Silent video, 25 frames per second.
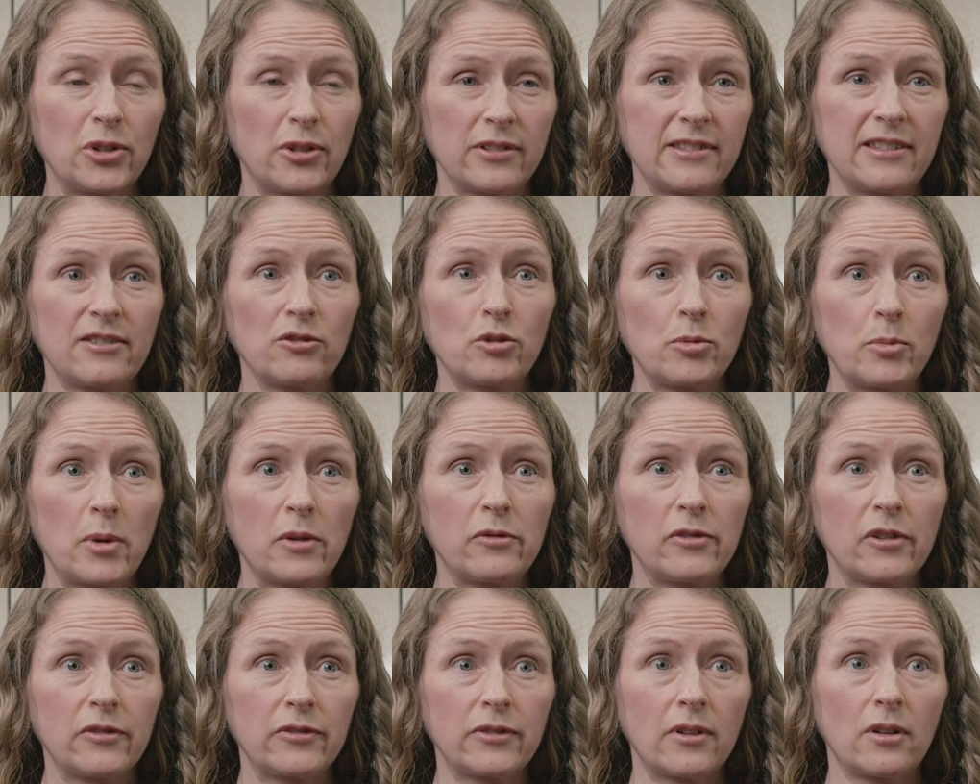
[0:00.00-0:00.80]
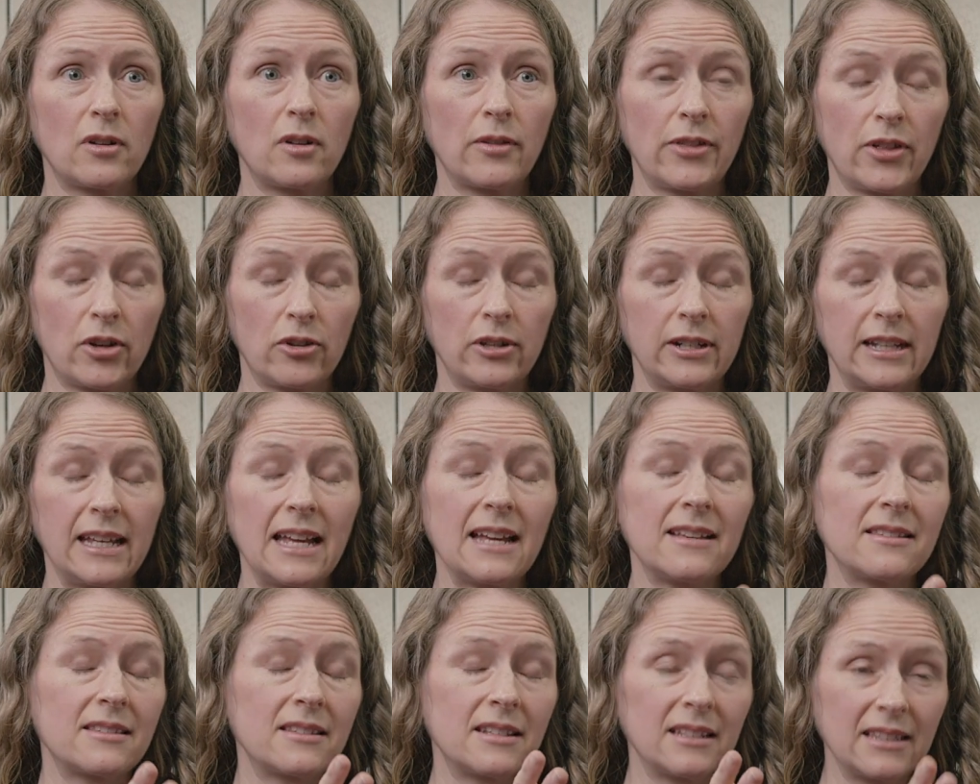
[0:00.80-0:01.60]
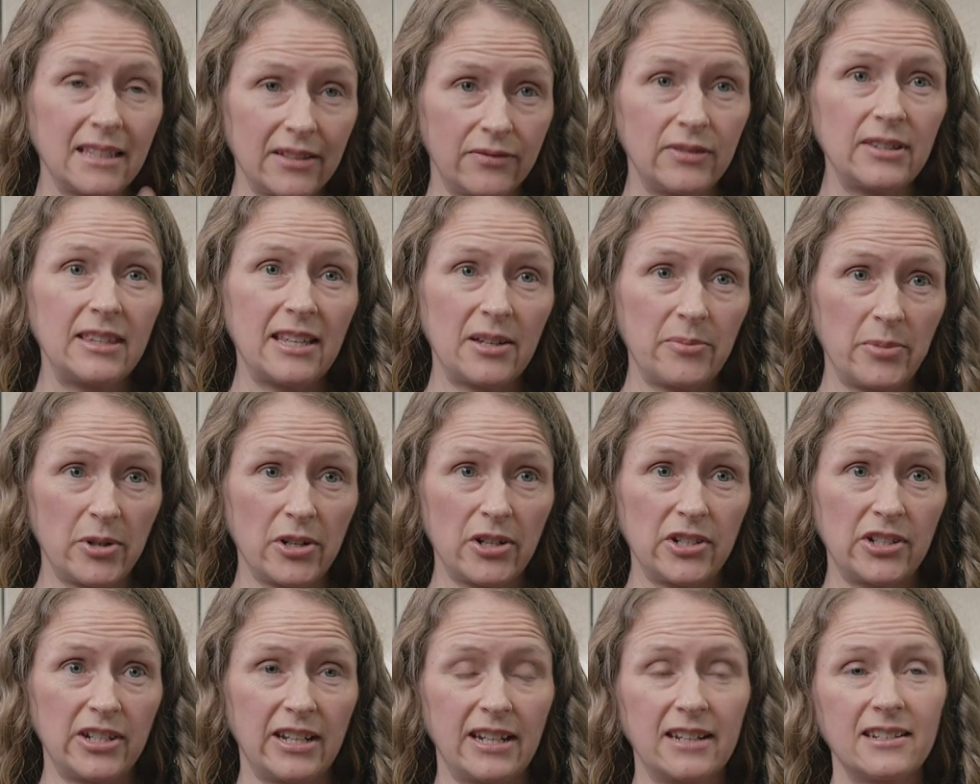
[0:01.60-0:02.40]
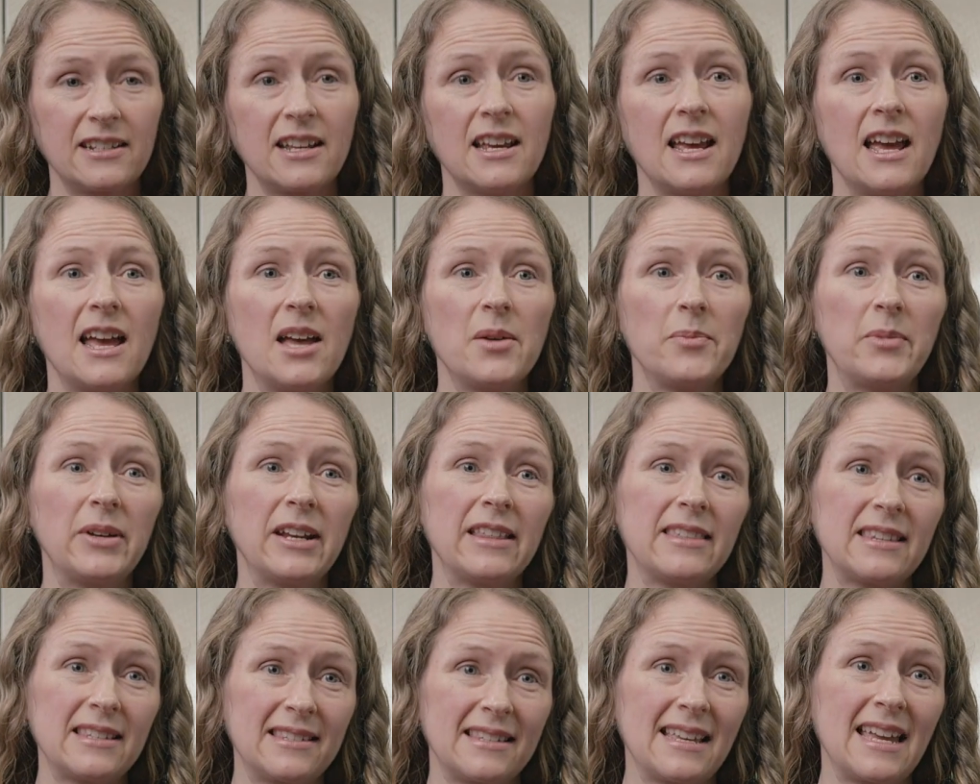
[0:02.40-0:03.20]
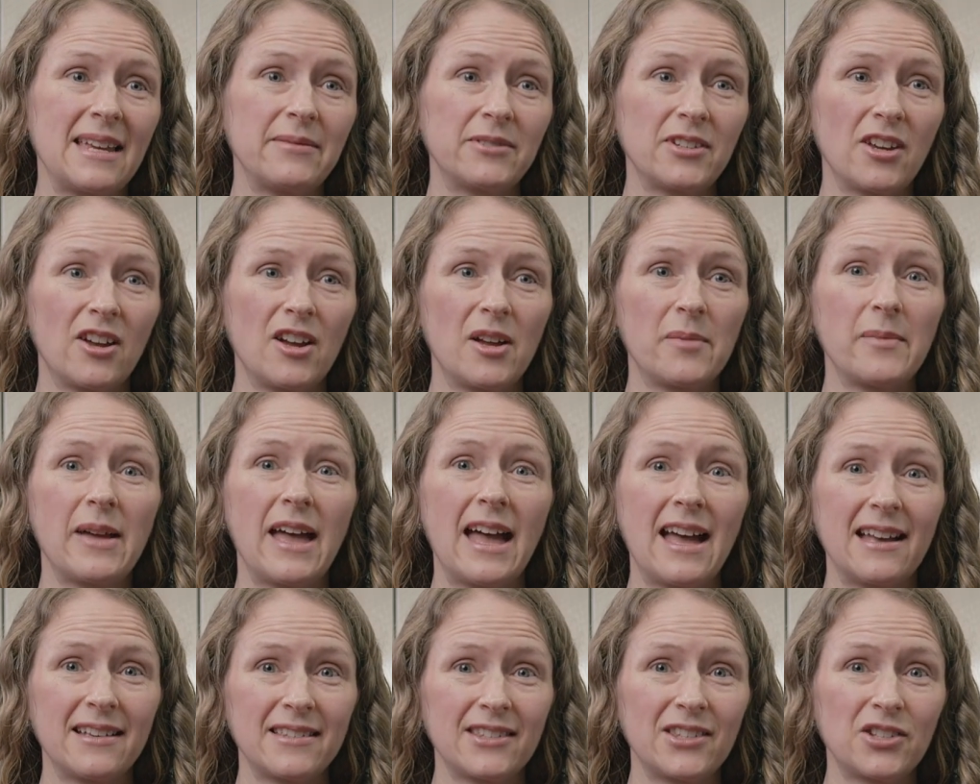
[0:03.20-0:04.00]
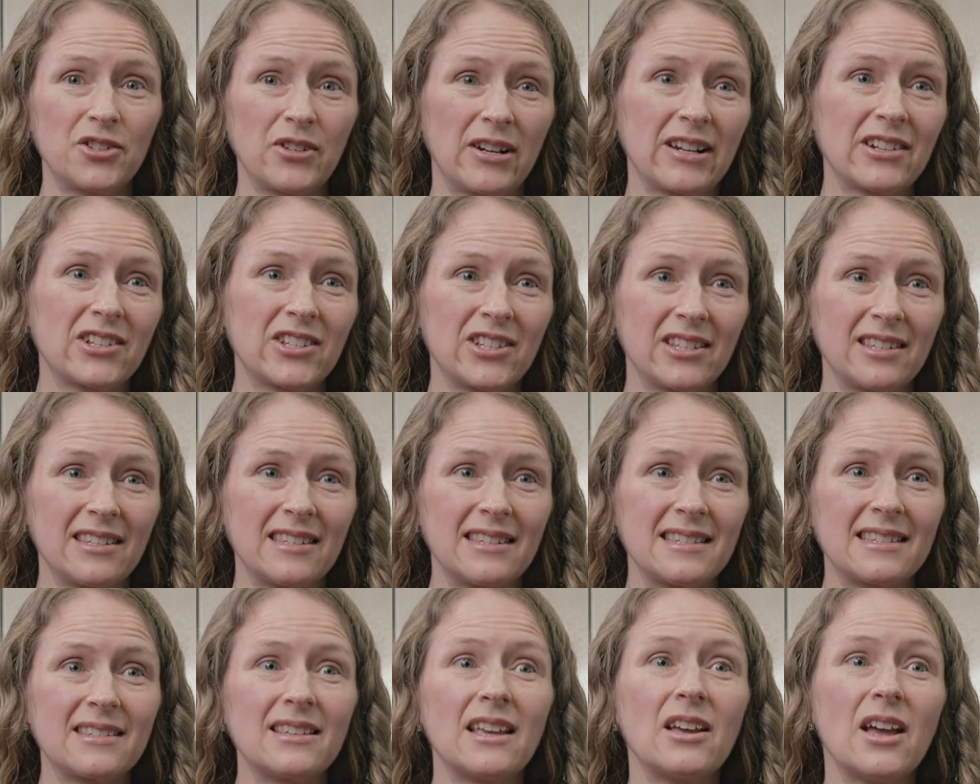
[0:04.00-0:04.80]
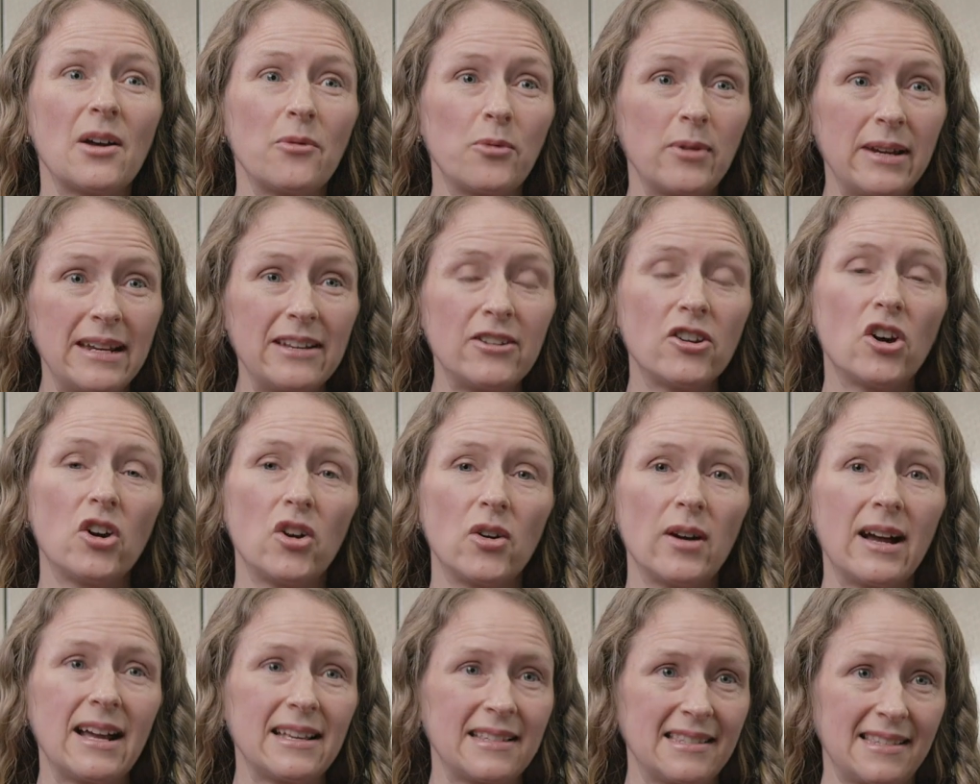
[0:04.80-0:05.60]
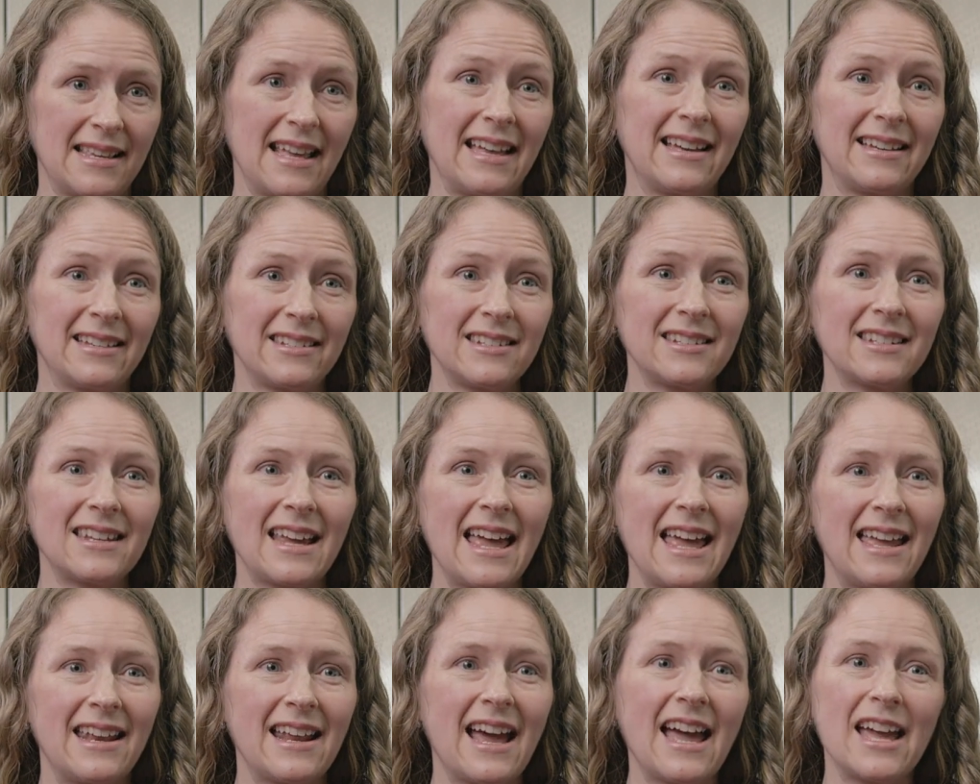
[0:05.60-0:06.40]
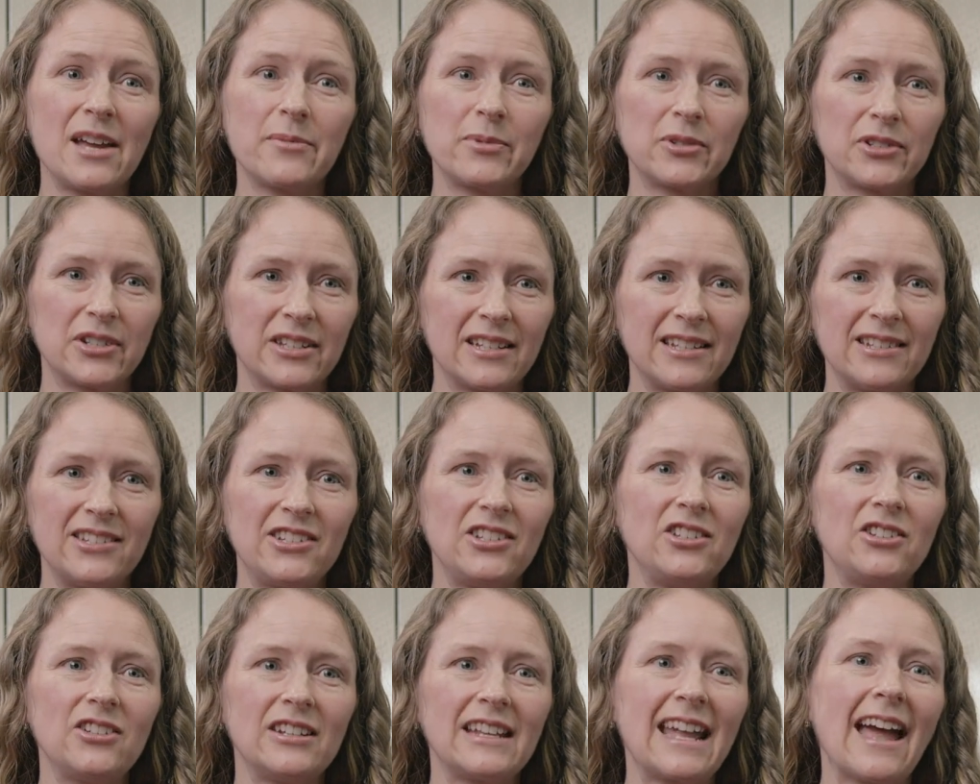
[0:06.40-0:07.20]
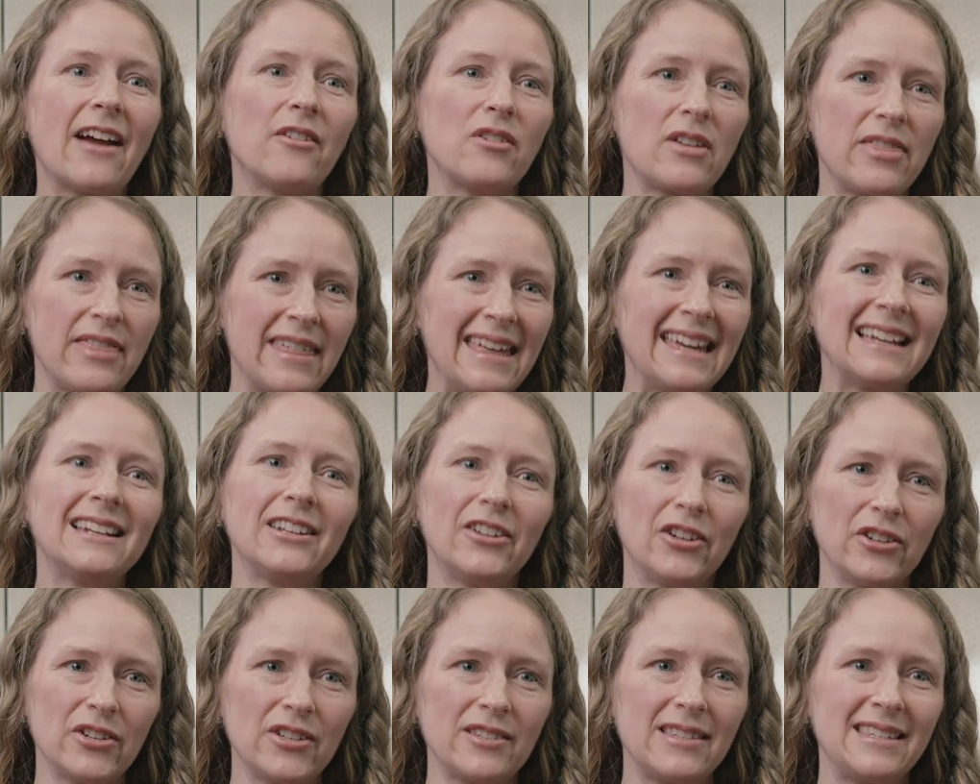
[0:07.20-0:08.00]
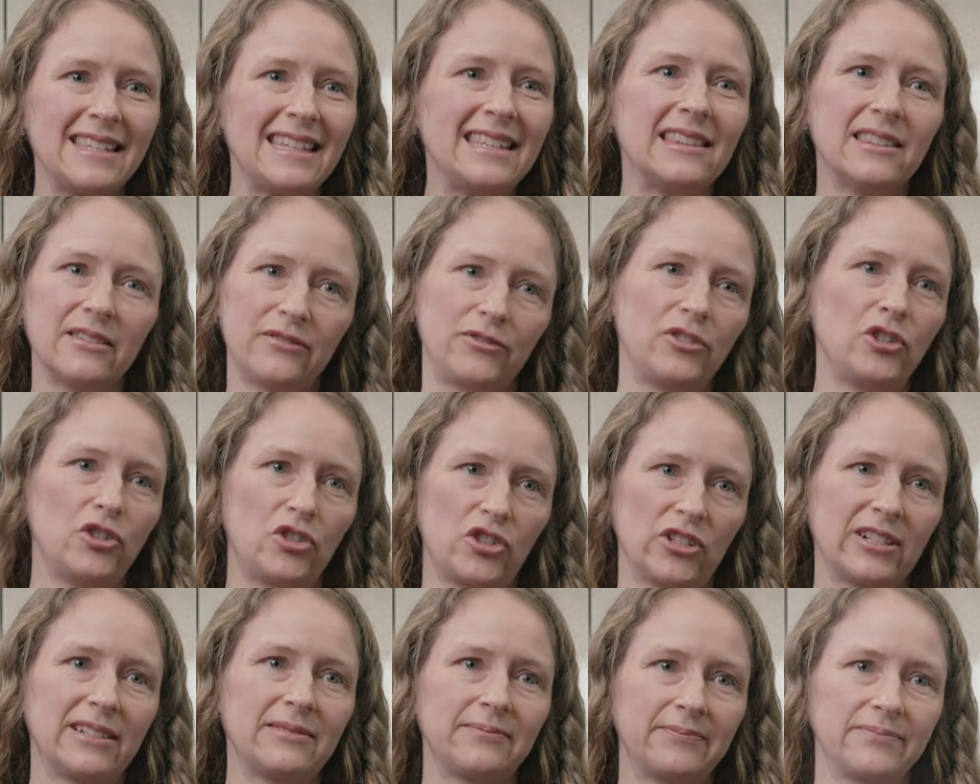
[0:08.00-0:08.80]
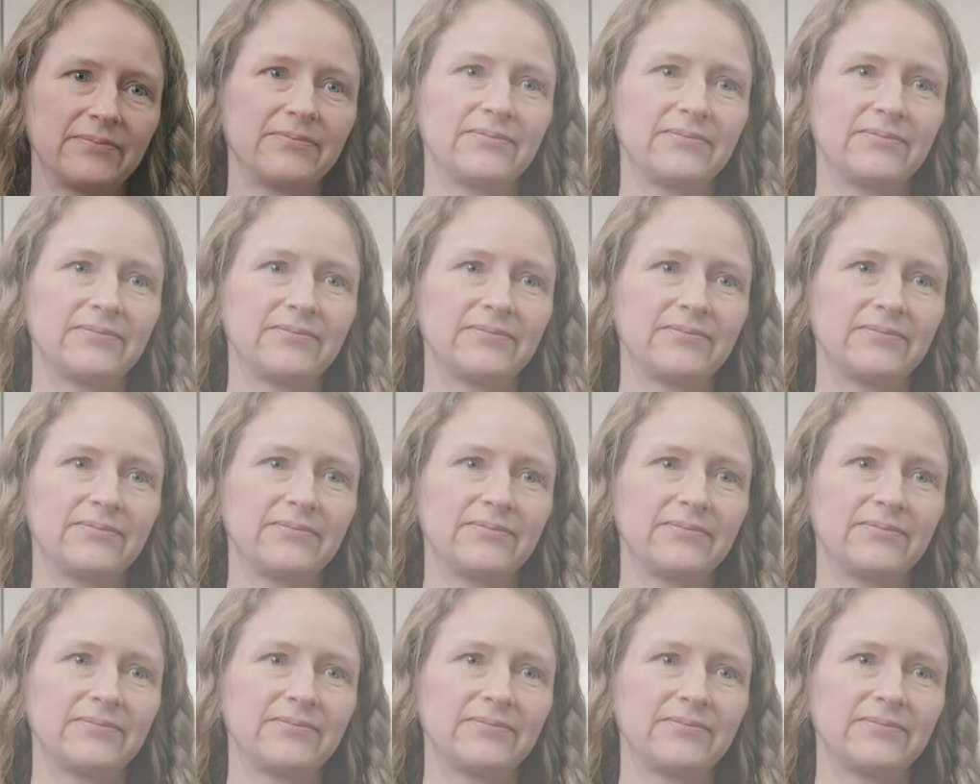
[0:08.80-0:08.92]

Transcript: Crossing Removal Authority has delivered their project, but at the same time, our structures we know are sound and able to continue to carry their loads in the future.